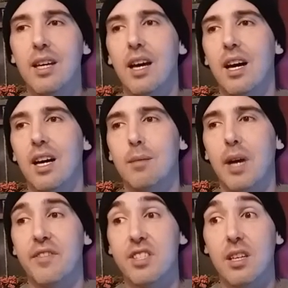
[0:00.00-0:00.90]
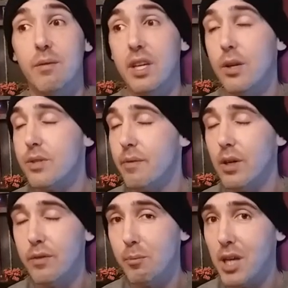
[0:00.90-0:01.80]
Um, I've seen videos of her
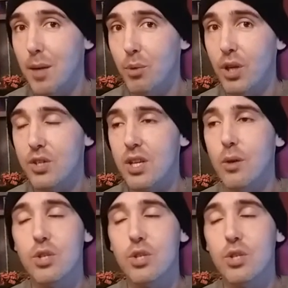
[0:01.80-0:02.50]
from a couple years ago.